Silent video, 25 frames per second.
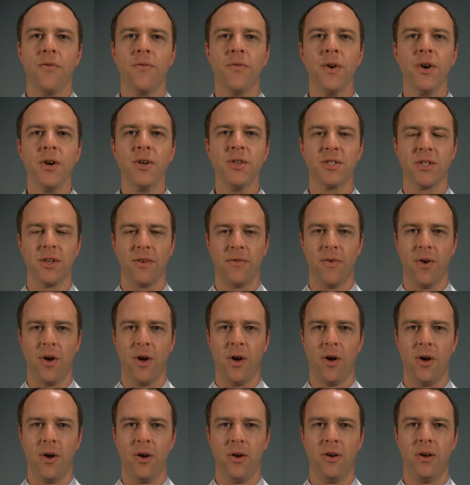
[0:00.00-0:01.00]
First of
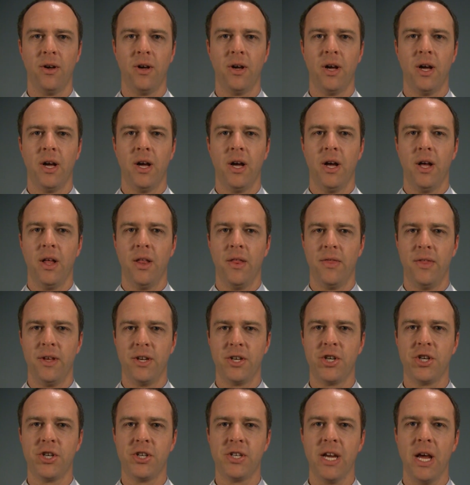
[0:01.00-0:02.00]
all, the
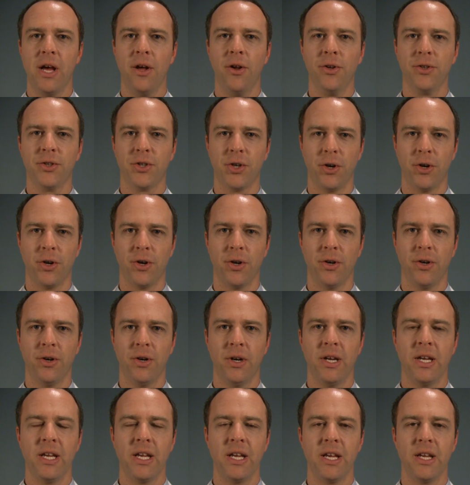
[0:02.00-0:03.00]

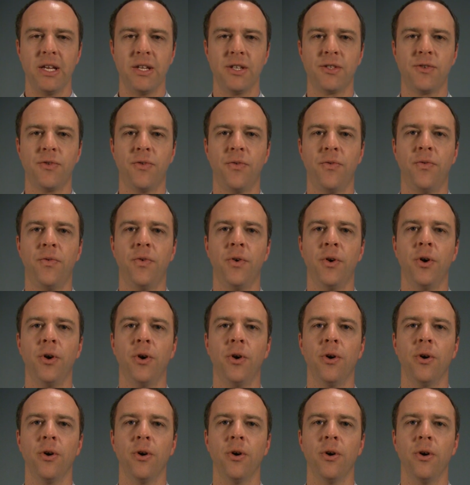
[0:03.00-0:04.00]
shelter is
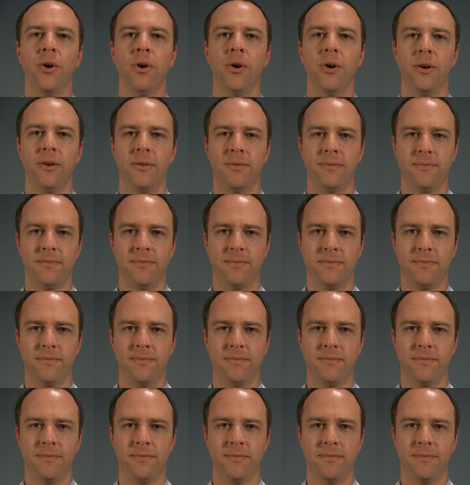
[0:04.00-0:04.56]
full.